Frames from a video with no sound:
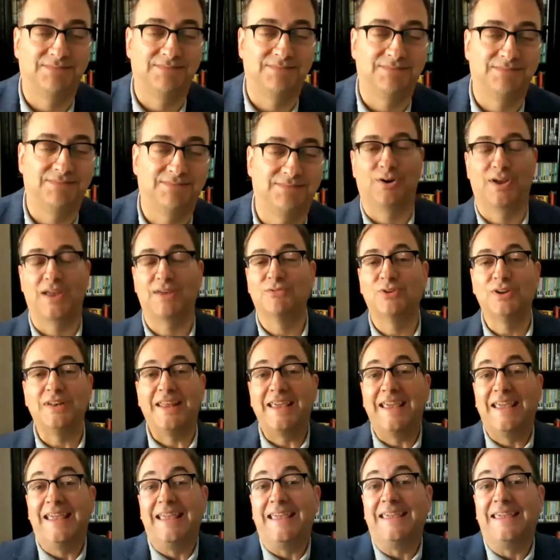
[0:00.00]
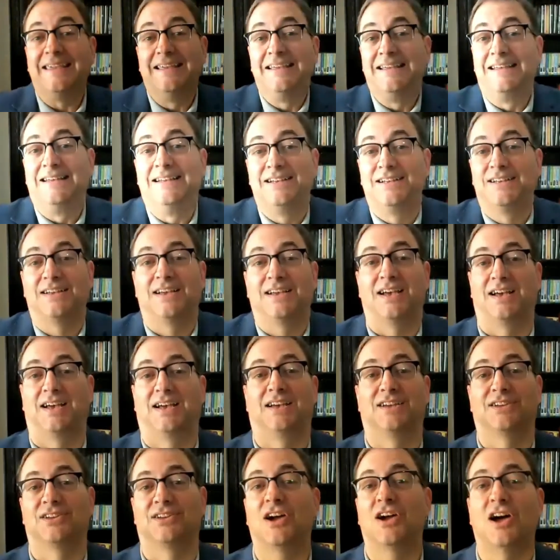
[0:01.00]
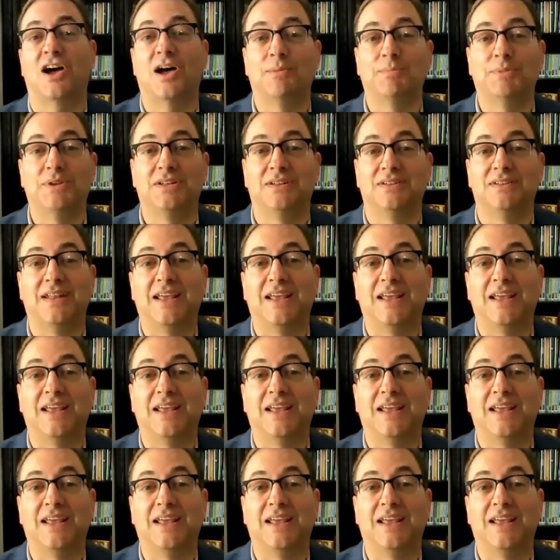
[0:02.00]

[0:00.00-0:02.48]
everyday common